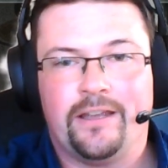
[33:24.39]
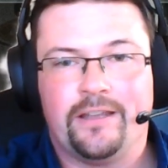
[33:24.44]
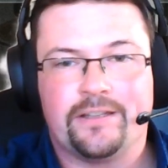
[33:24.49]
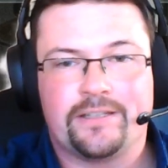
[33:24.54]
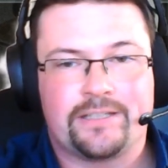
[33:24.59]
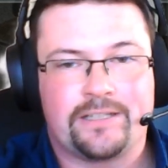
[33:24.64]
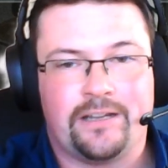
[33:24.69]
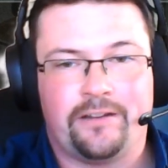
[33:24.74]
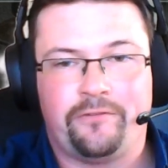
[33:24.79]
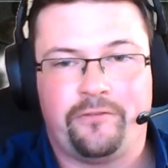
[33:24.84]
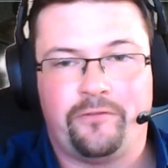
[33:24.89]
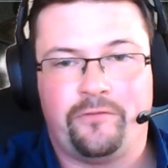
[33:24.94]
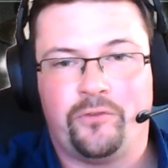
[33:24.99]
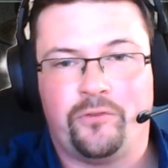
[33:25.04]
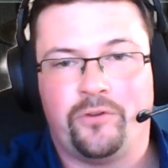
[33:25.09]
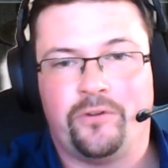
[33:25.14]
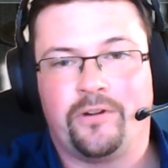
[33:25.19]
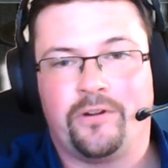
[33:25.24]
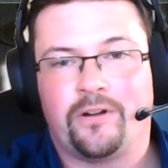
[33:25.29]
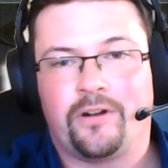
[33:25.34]
stuff
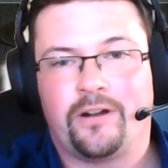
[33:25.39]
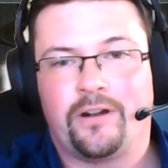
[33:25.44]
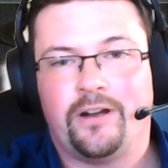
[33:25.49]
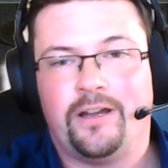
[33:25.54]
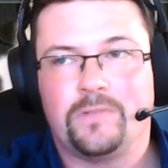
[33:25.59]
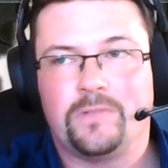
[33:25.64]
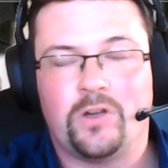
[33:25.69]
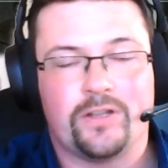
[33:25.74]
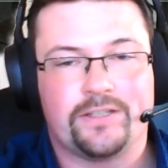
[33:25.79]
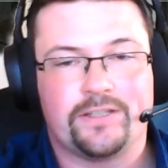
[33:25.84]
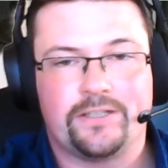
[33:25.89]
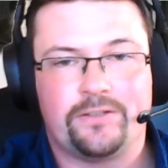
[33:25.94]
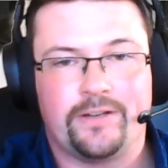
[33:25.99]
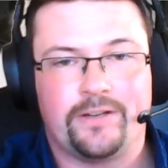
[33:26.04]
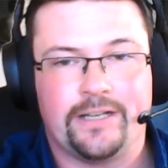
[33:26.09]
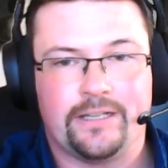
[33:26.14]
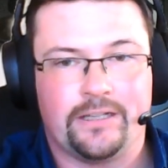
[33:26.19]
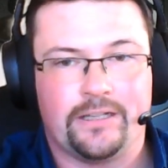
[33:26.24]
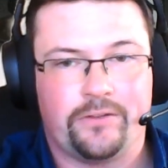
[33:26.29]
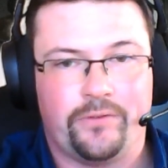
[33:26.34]
for
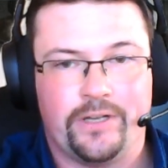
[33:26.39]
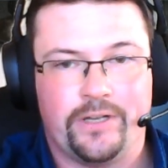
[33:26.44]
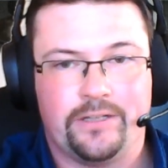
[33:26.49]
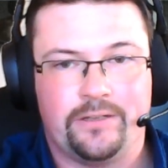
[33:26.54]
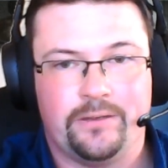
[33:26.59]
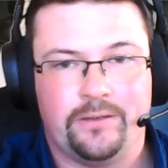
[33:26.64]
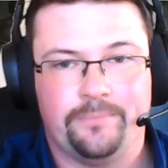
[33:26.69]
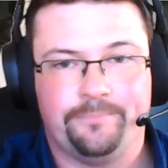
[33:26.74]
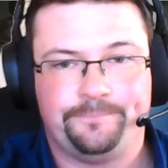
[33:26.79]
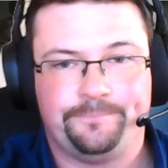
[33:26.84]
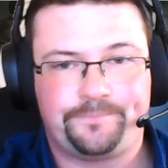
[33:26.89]
concentrated liquidity,